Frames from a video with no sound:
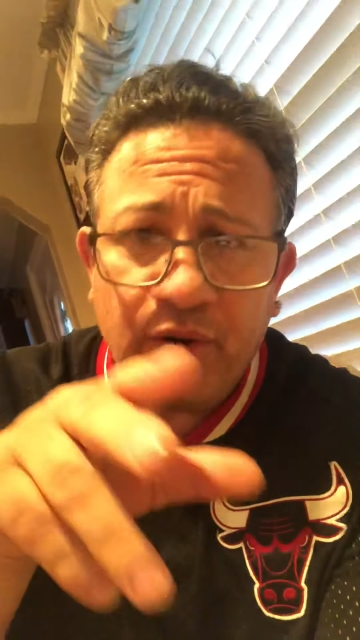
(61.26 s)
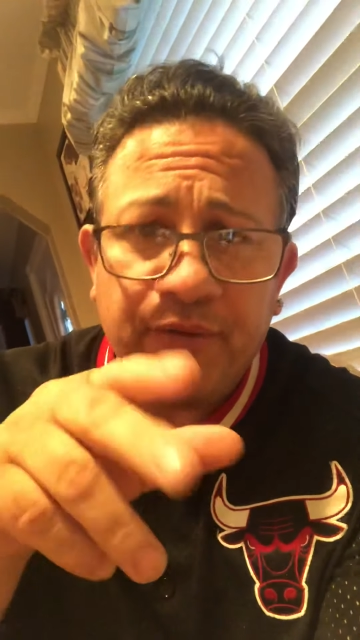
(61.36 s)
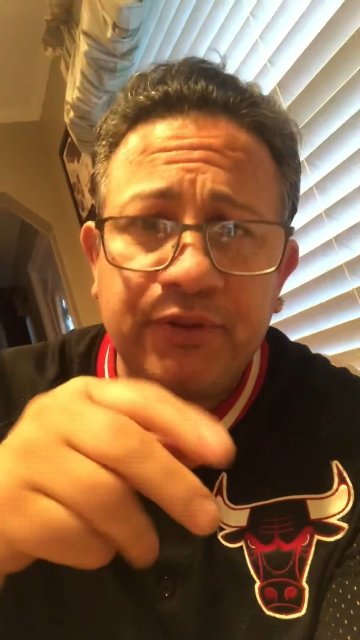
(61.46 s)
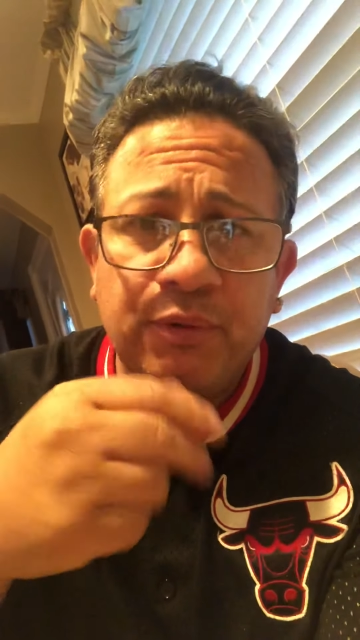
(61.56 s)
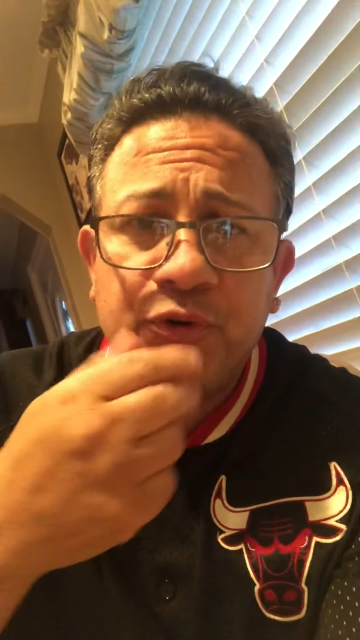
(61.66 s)

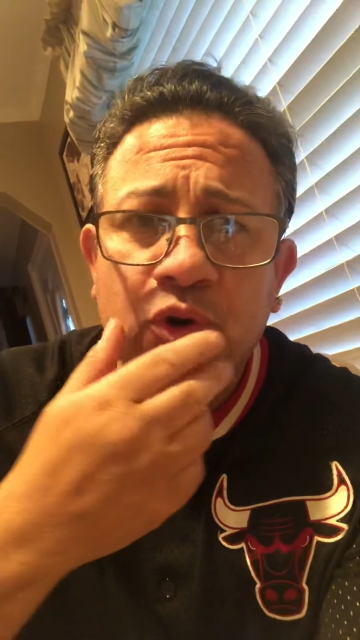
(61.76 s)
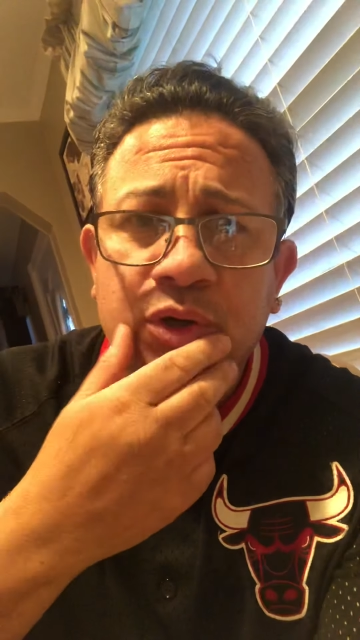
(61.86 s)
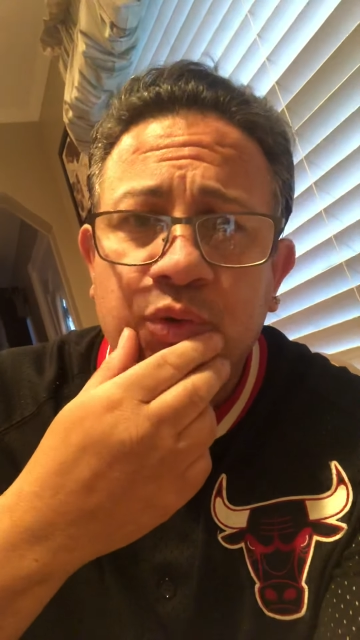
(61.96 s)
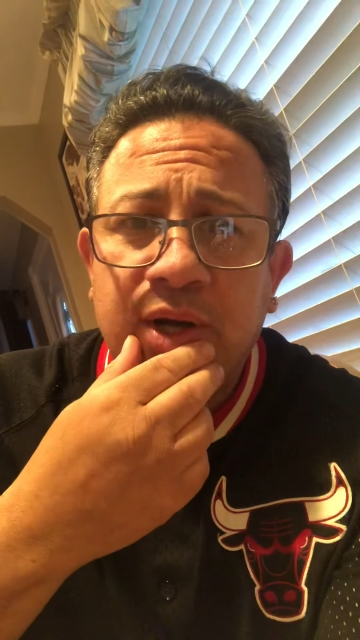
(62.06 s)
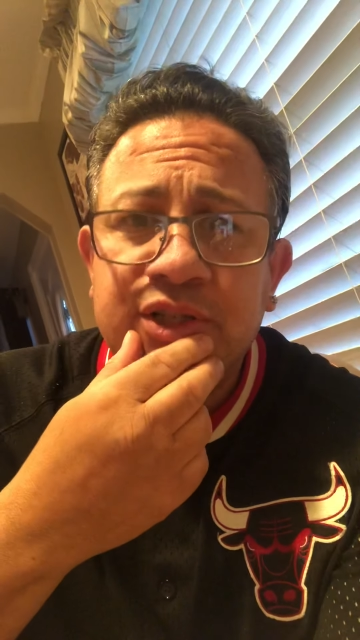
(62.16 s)
off the
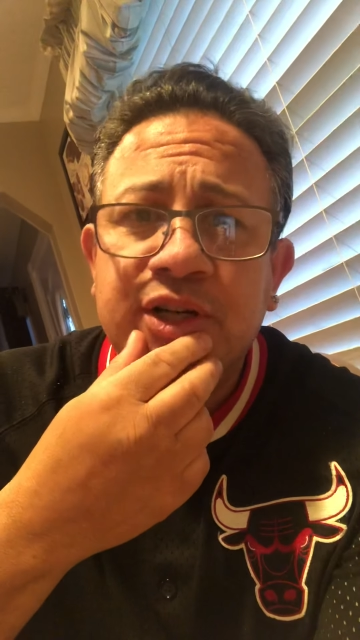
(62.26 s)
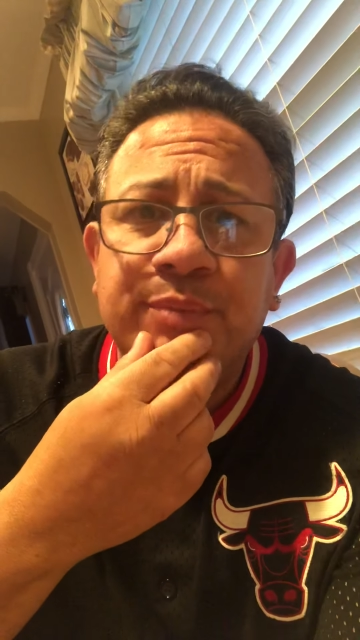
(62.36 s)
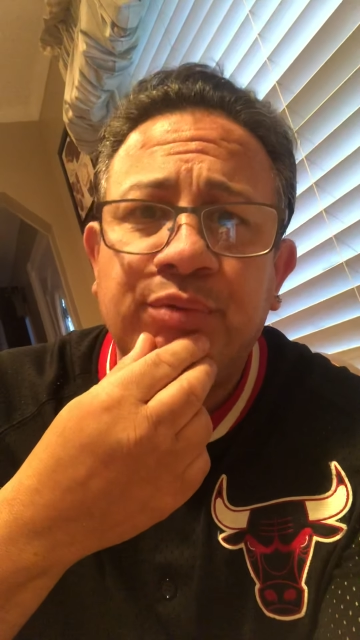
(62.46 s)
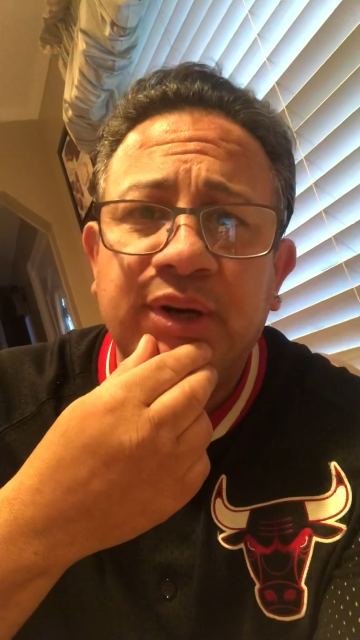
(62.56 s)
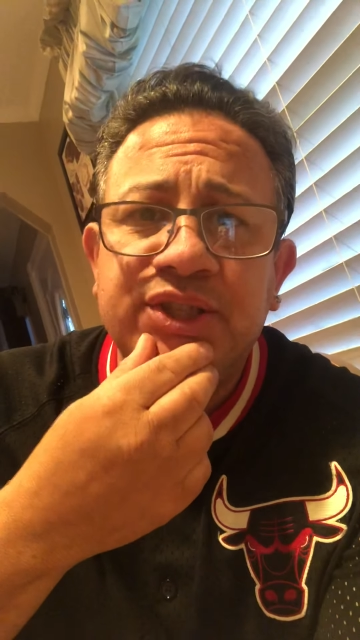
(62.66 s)
George Washington
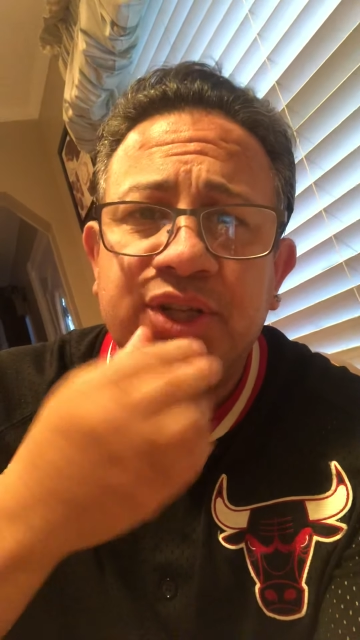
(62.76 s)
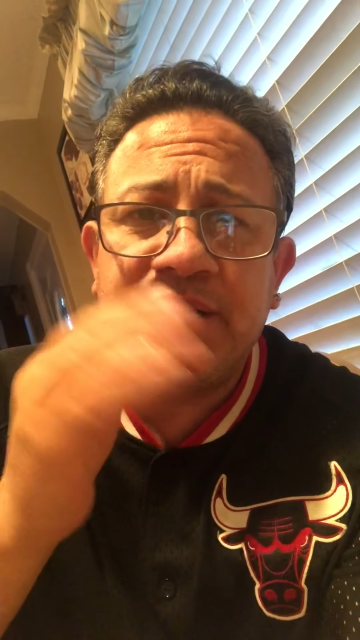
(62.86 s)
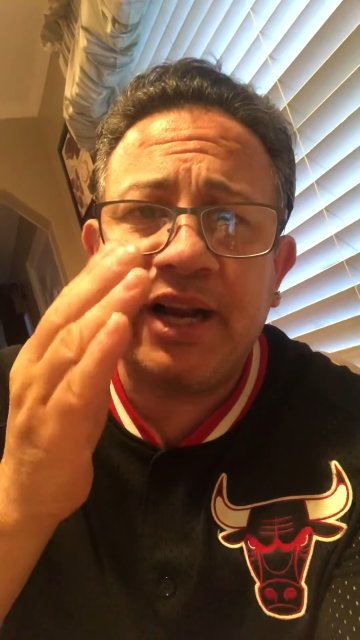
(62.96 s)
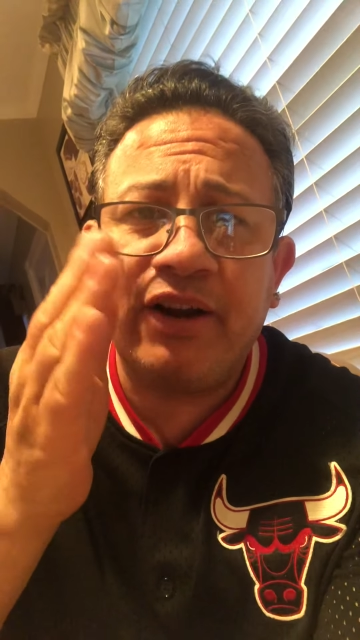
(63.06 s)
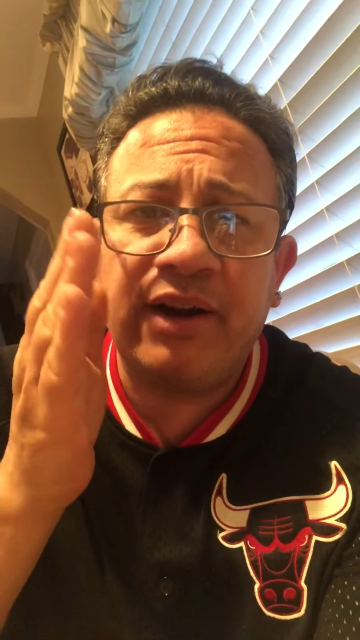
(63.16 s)
Bridge, and
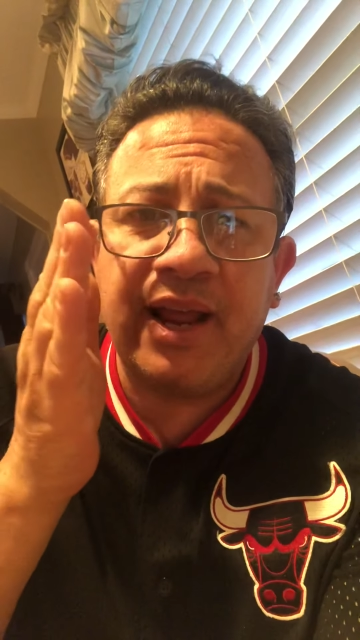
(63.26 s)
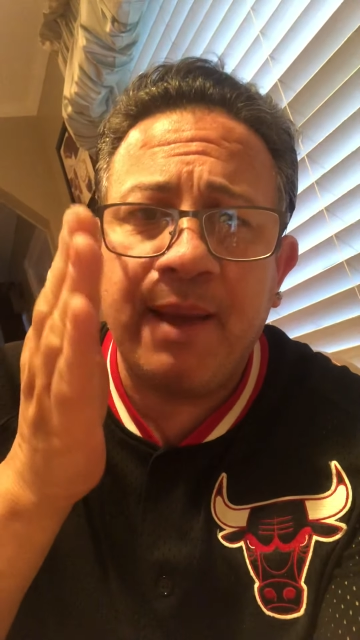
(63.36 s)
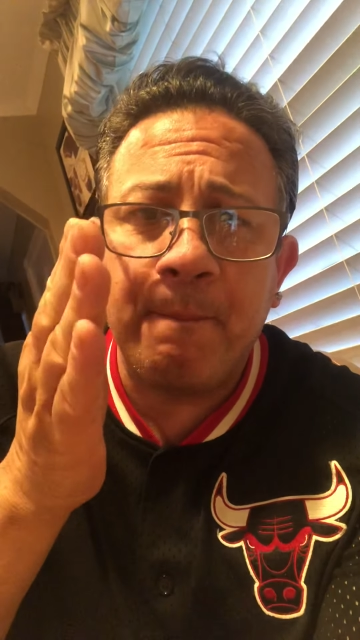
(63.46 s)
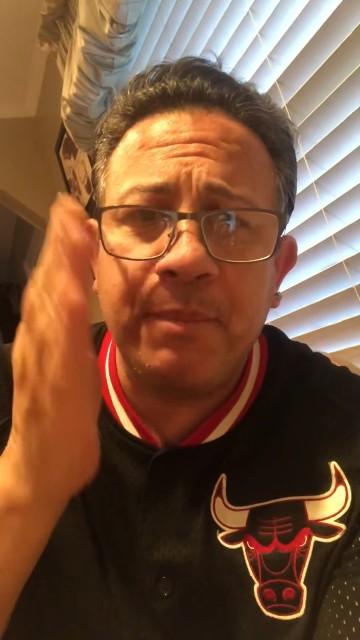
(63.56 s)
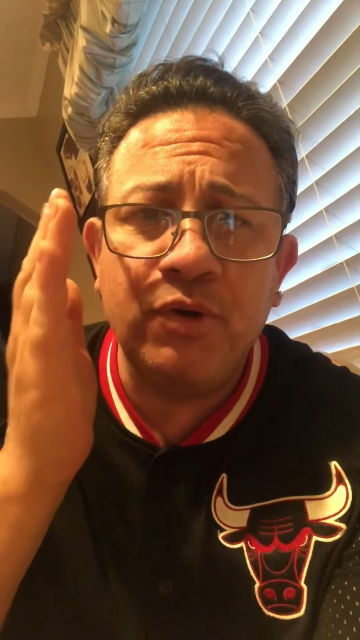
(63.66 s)
there I
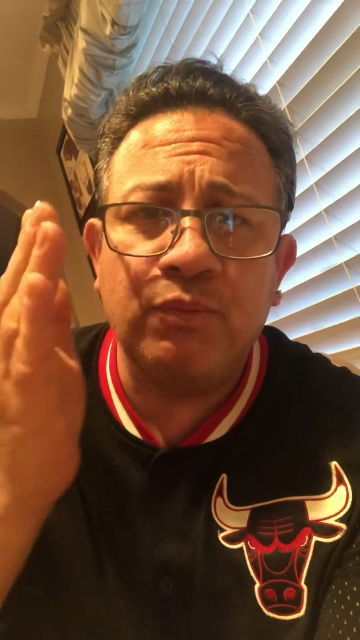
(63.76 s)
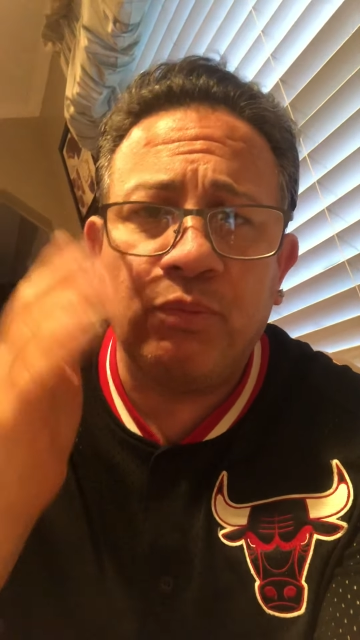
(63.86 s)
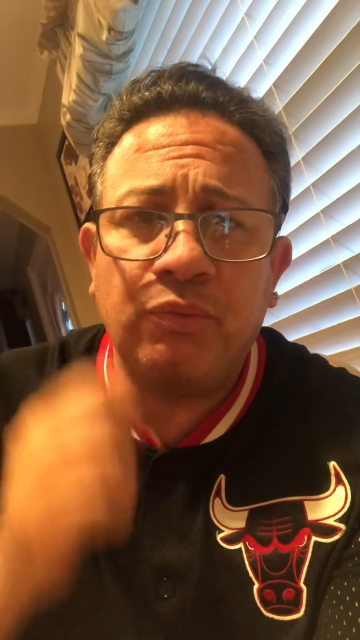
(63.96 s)
am, boom,